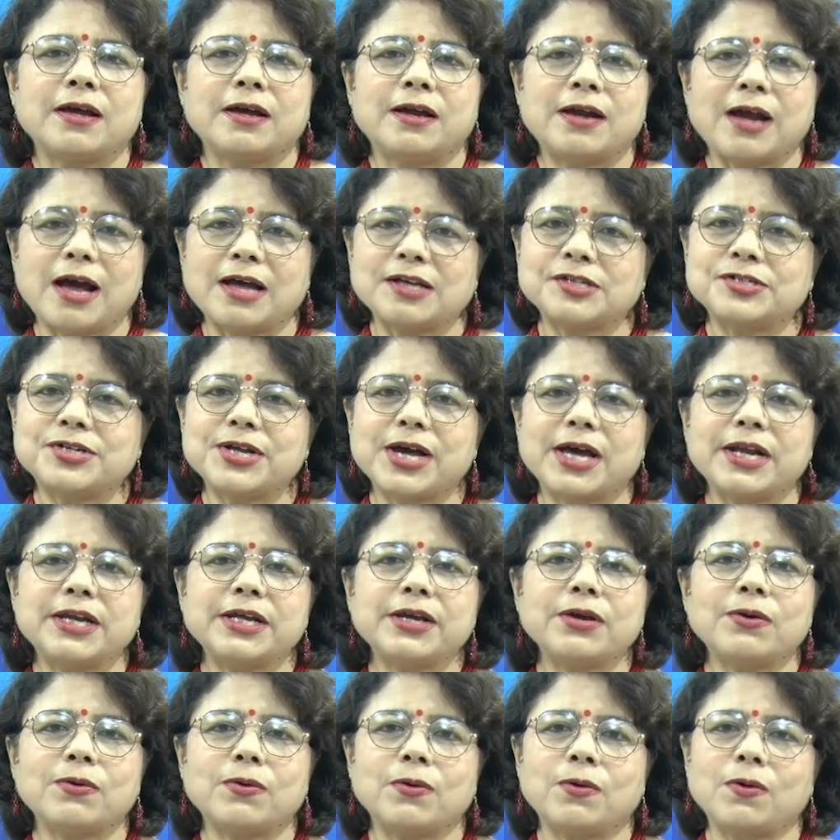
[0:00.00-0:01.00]

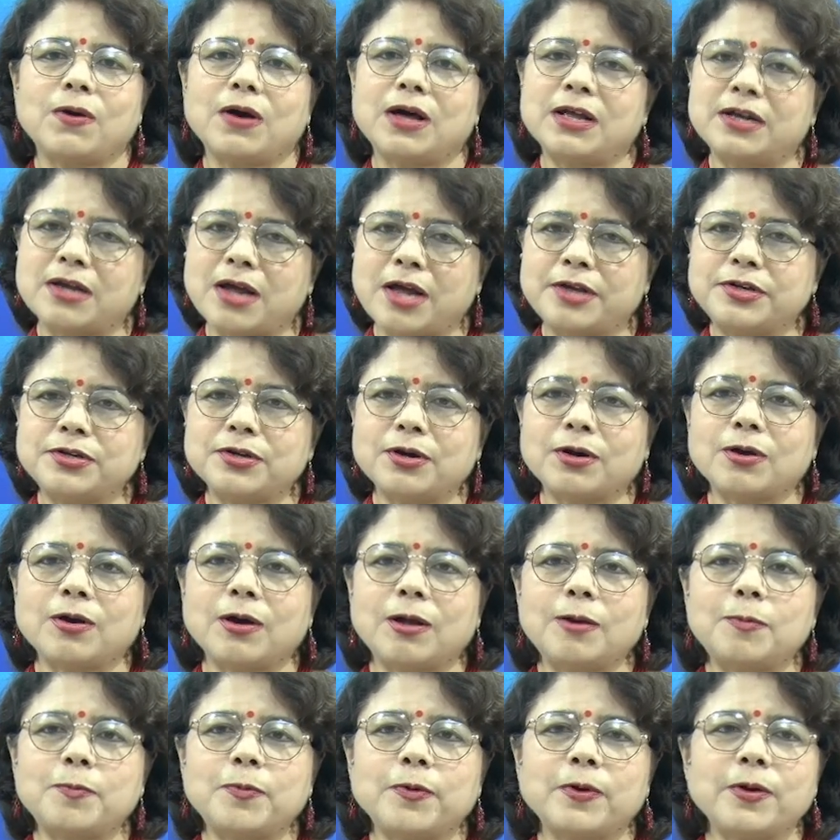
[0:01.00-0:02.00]
Rajdhani O Ananya
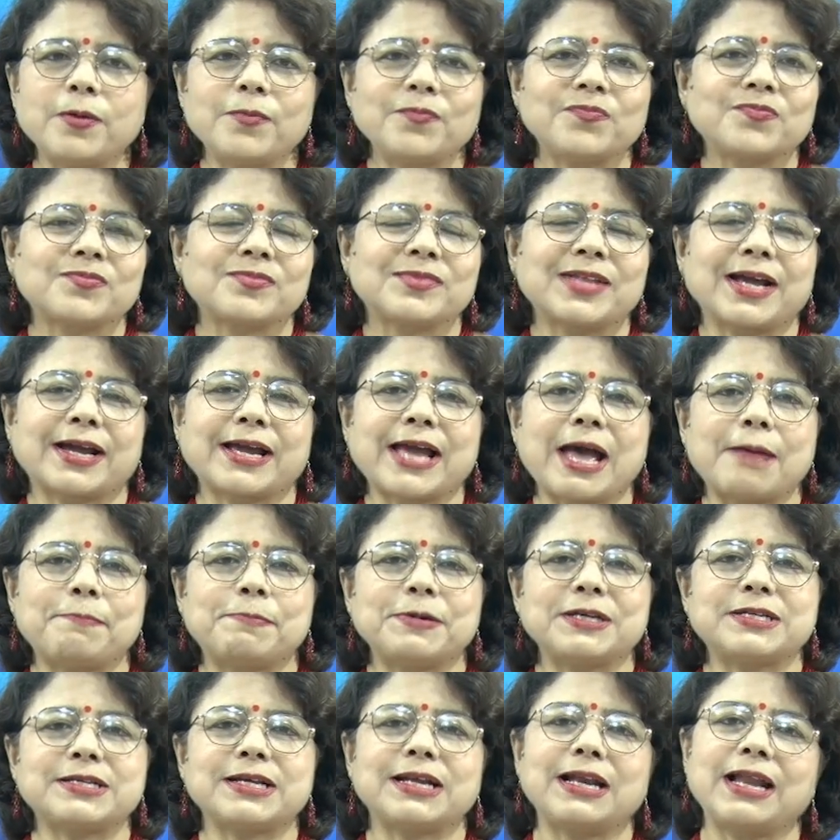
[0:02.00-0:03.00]
Galpa, The
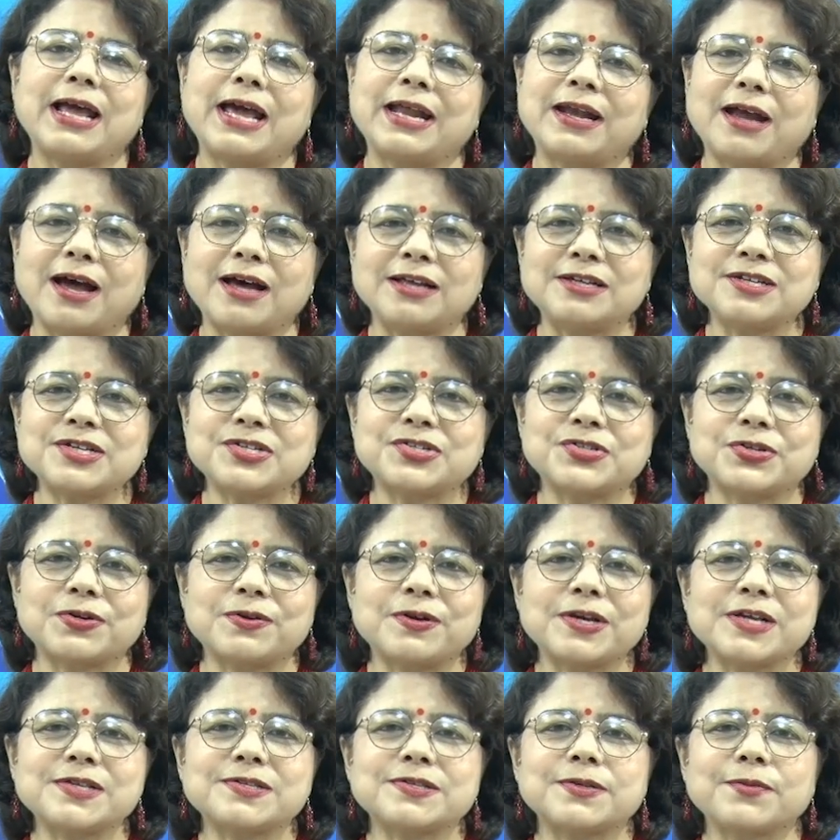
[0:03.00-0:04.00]
Capital and Other
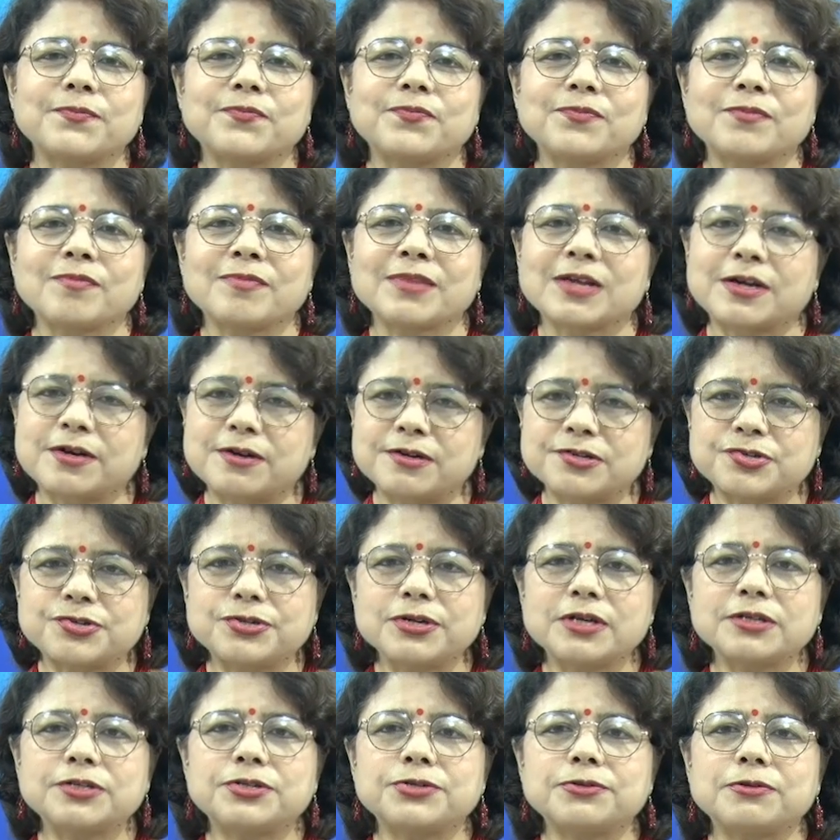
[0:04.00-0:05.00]
Stories,
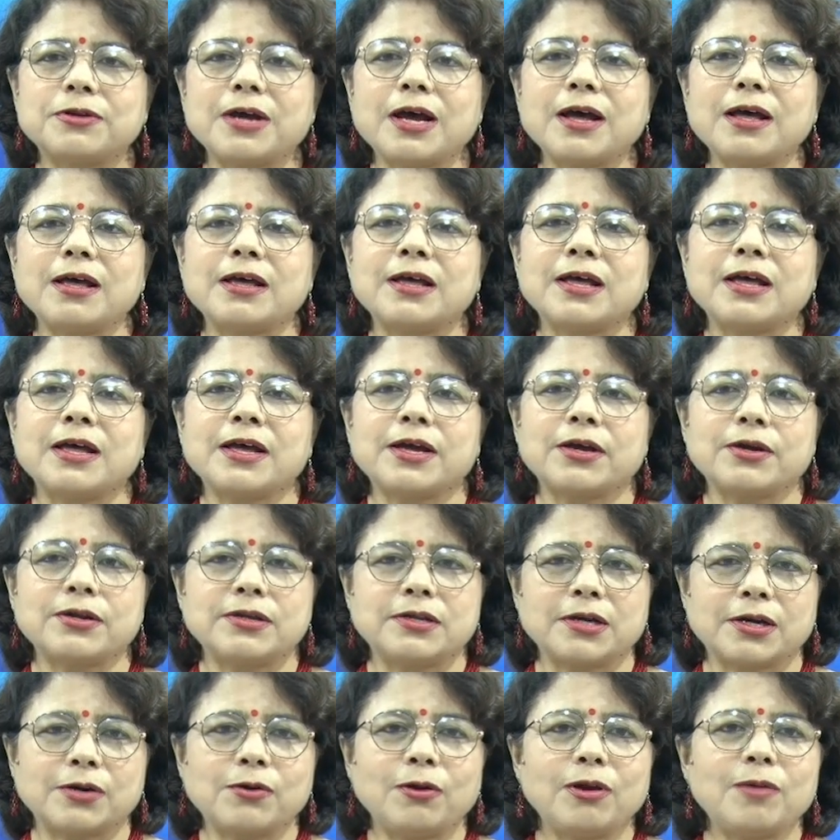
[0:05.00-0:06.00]
Krishna Chura,
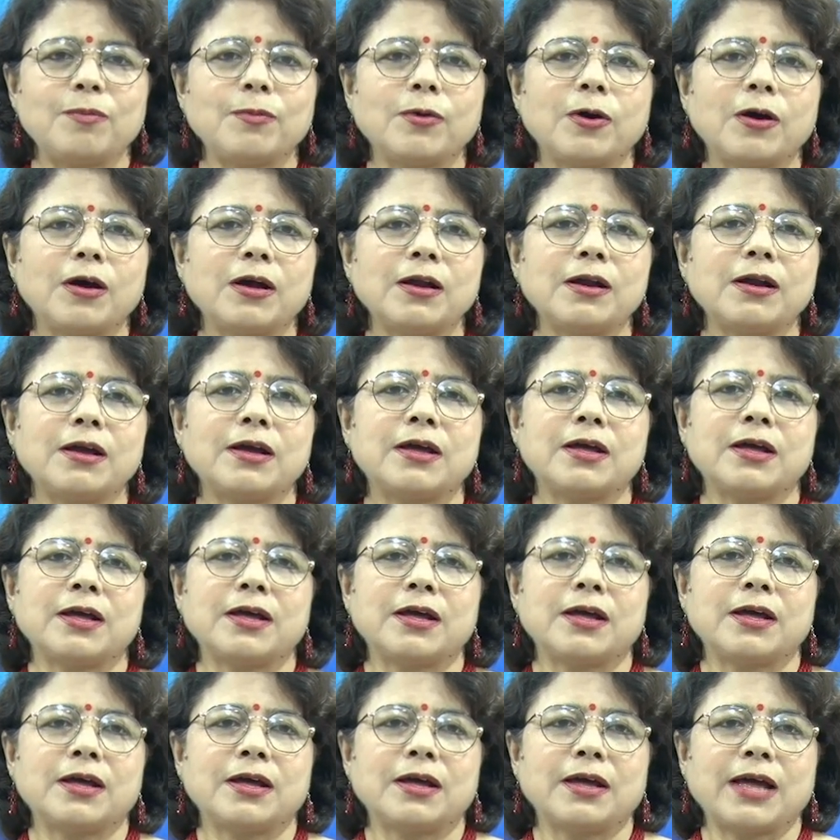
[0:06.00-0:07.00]
The Gulmohar,
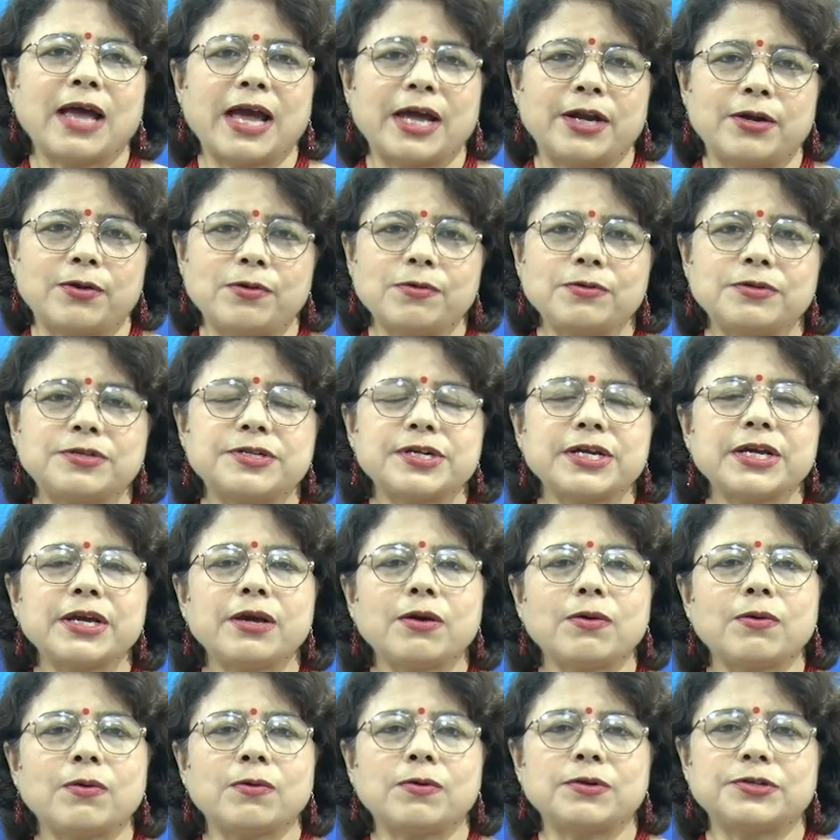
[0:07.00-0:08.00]
and
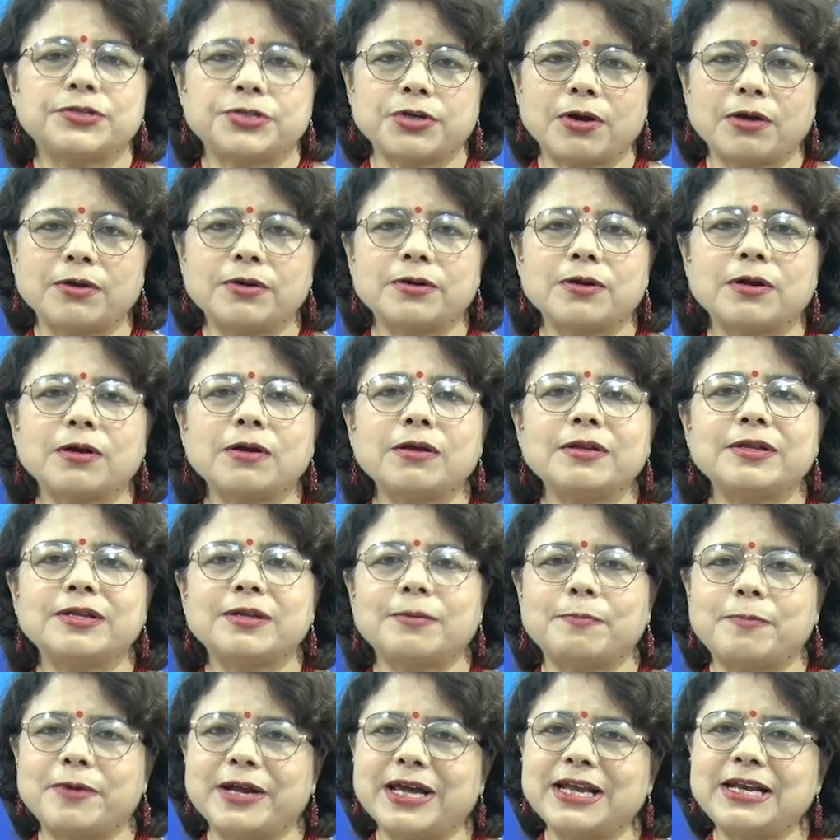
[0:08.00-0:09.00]
Ruti O Chandra,
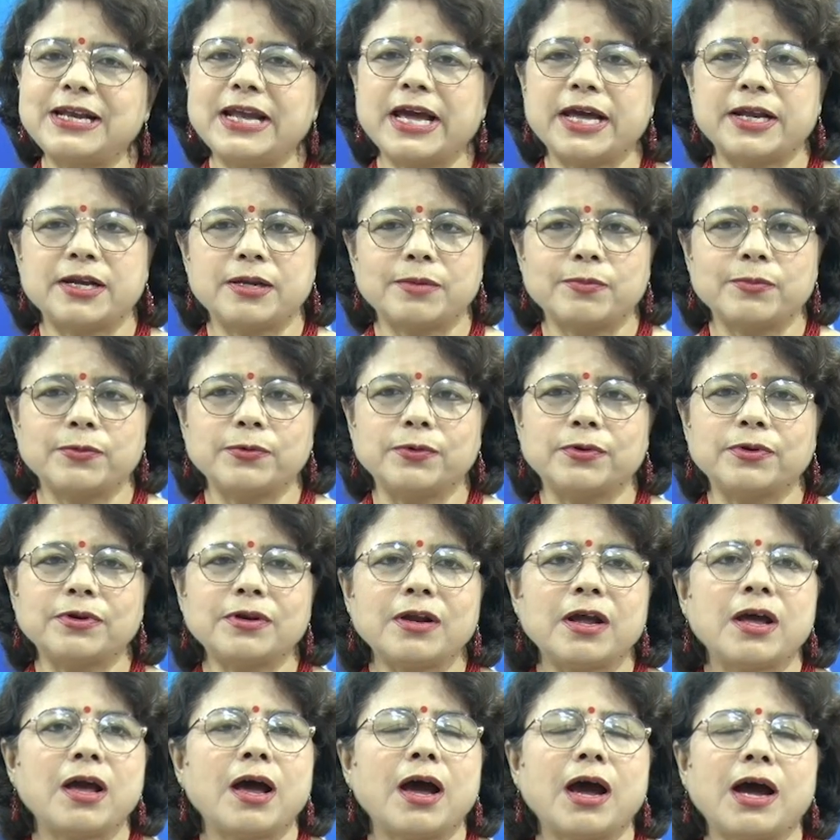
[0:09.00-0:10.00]
The Bread and the
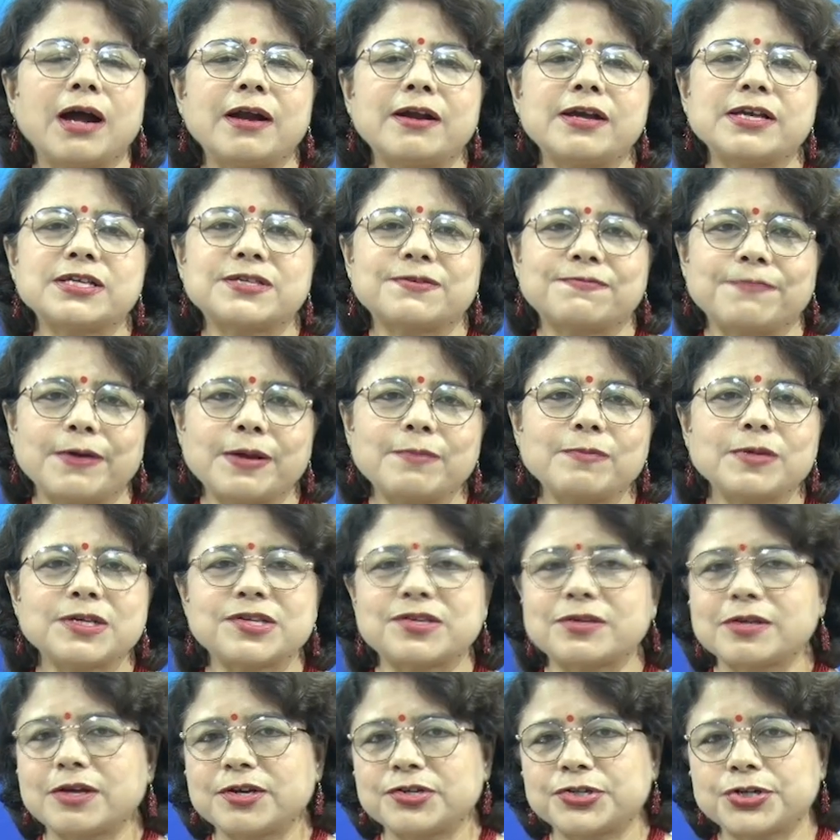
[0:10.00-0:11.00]
Moon are his
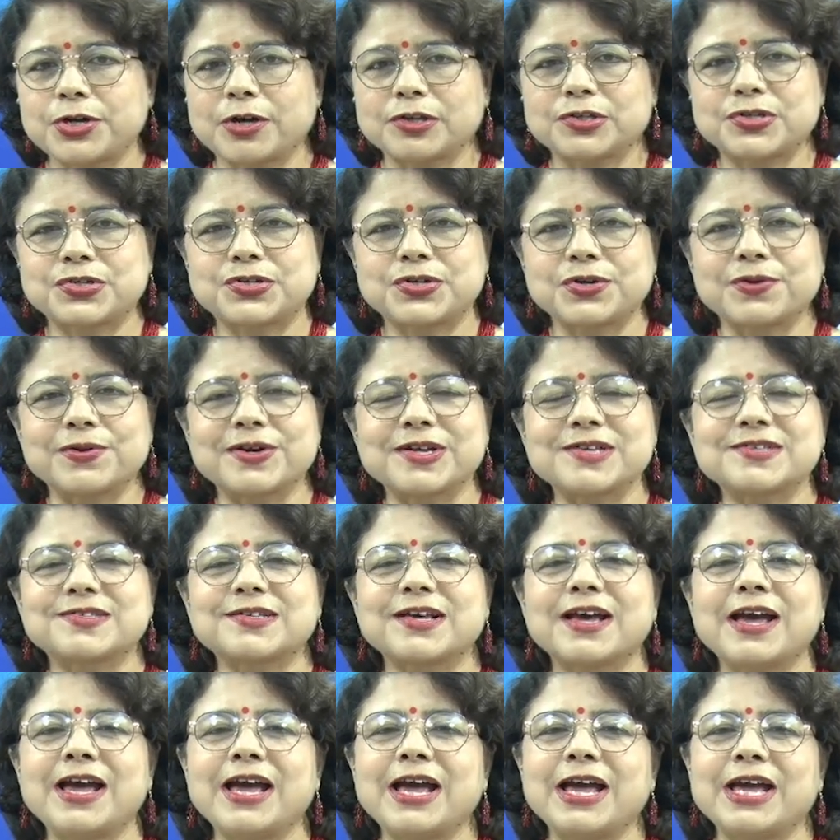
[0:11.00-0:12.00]
famous short stories.